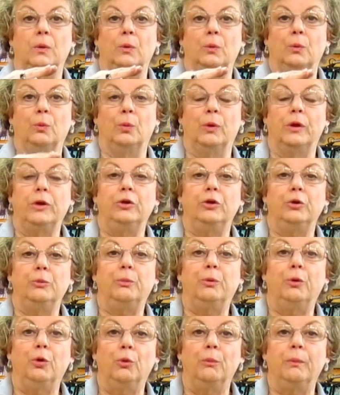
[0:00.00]
you
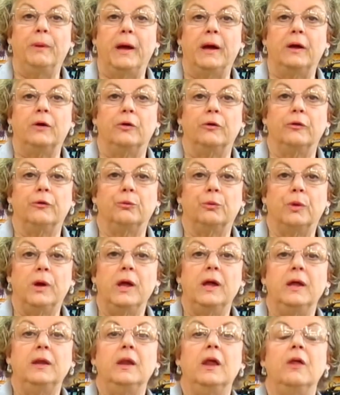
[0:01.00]
pull back on the
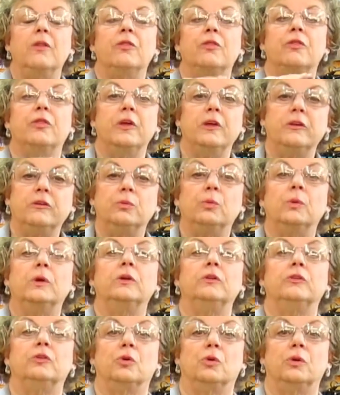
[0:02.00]
rein, this one
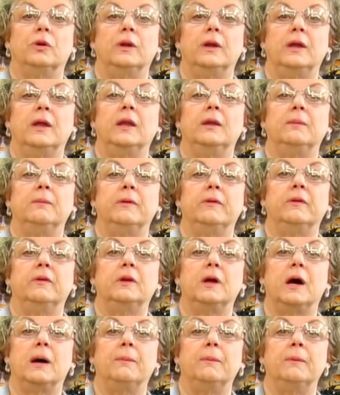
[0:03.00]
is going to hit him in the
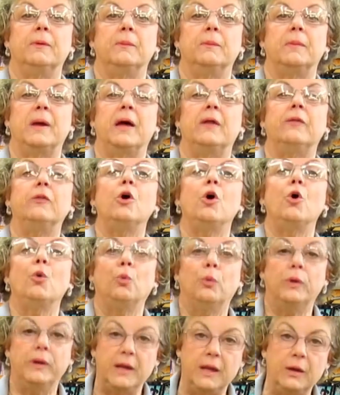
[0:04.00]
top of the mouth
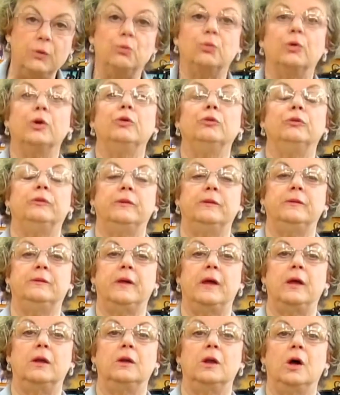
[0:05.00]
when he roots his
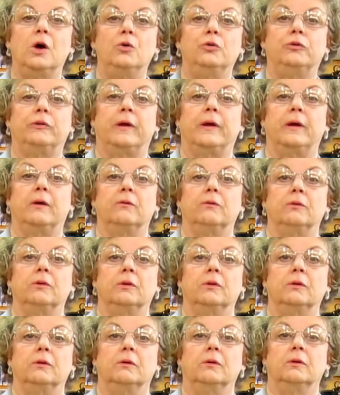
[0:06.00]
nose out.
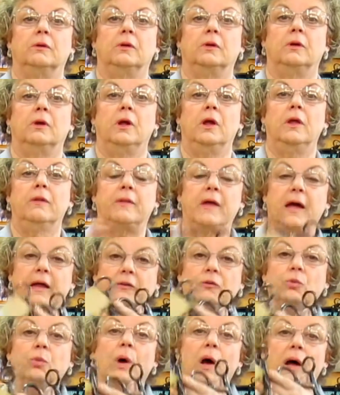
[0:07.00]

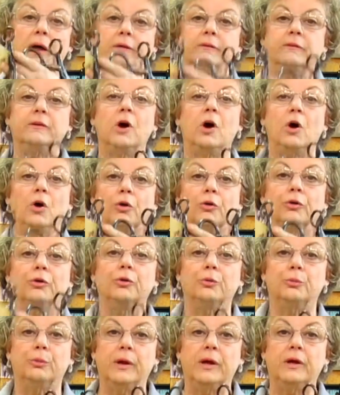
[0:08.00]
That's why it's called a
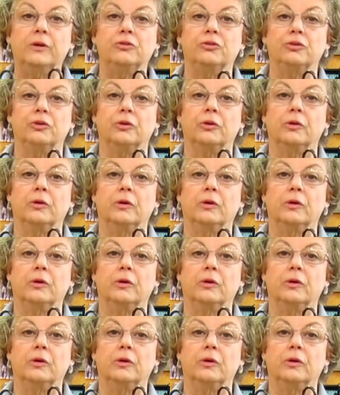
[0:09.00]
correction.